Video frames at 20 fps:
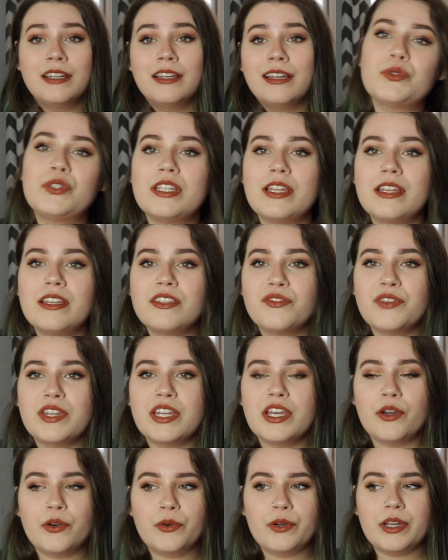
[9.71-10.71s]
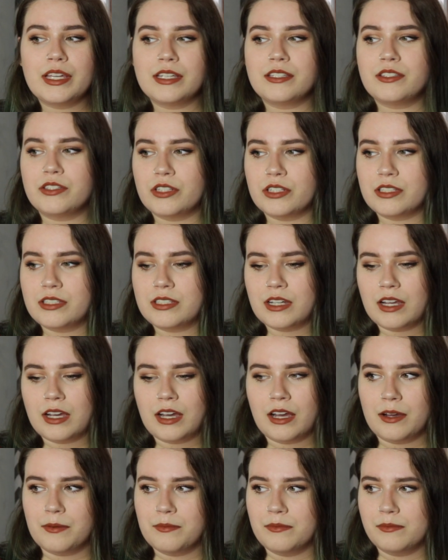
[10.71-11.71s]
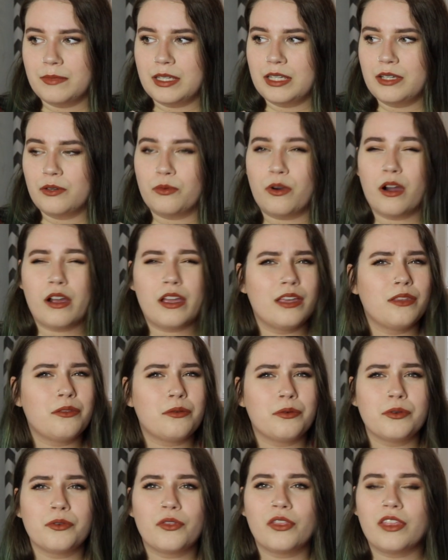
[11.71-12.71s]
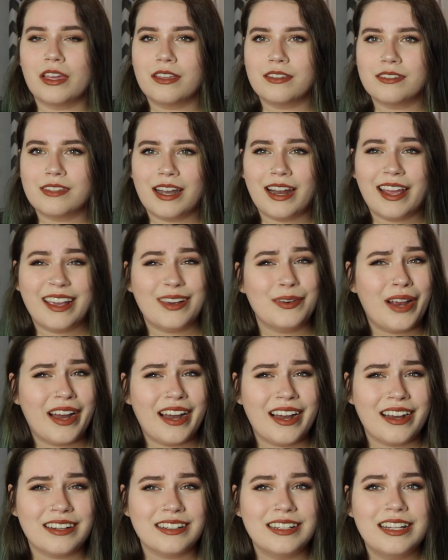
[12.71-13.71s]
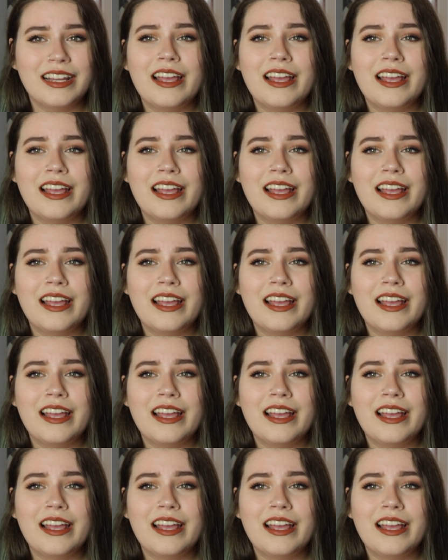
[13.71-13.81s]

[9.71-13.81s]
So today's video is just me walking through things that I wear.